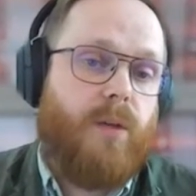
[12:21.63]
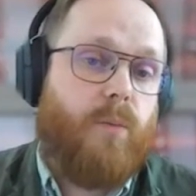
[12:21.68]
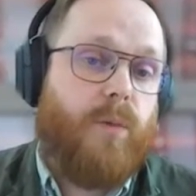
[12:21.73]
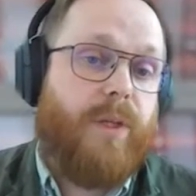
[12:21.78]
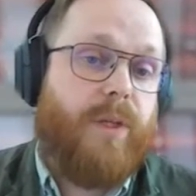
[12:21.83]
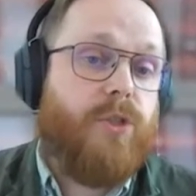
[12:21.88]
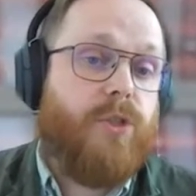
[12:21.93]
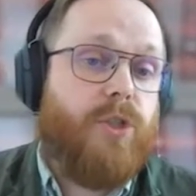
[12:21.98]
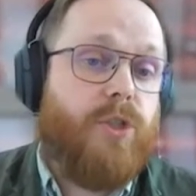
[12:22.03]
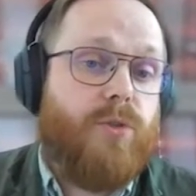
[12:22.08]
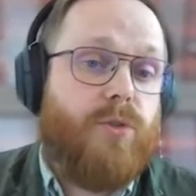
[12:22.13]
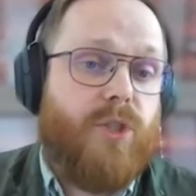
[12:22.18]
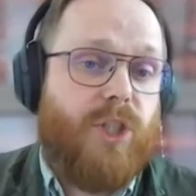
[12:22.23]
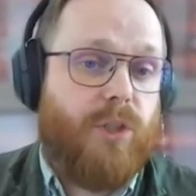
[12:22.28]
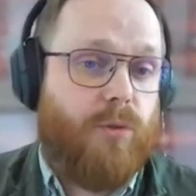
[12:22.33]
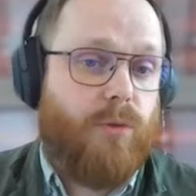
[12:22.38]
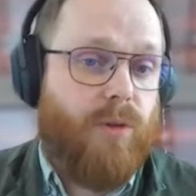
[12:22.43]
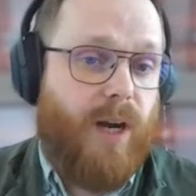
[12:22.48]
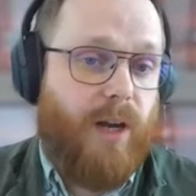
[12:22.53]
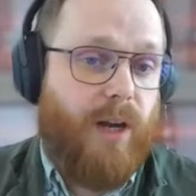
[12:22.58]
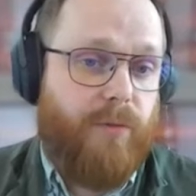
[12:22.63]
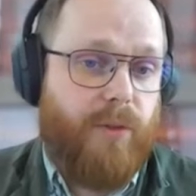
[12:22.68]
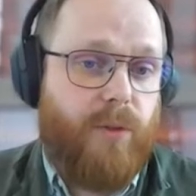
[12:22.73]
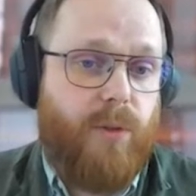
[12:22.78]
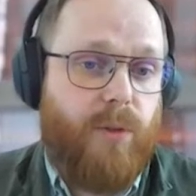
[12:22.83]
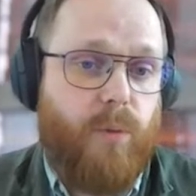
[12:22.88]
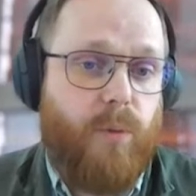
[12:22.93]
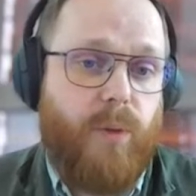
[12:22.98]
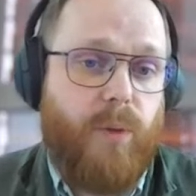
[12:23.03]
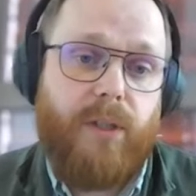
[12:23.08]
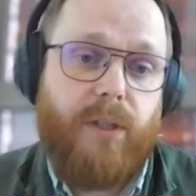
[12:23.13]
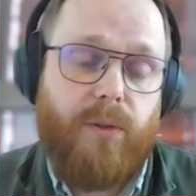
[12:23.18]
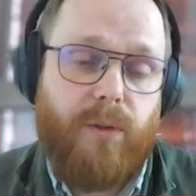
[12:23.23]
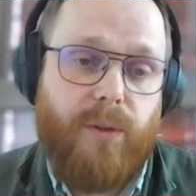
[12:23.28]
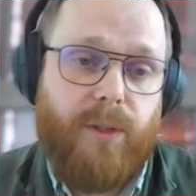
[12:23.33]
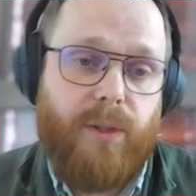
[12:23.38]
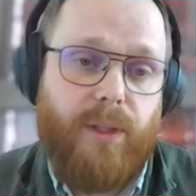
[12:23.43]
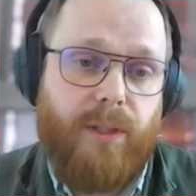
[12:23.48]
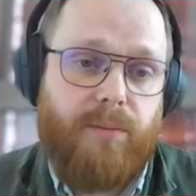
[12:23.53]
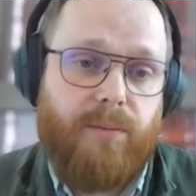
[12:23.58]
We could do geographical aware
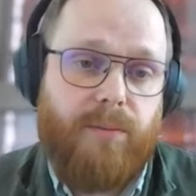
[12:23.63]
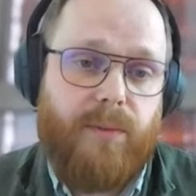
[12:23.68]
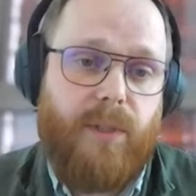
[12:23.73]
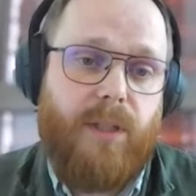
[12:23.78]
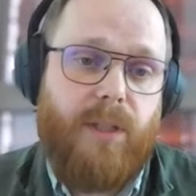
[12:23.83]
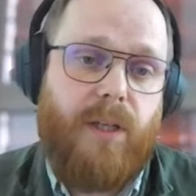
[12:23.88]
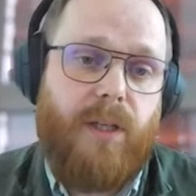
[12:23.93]
learning,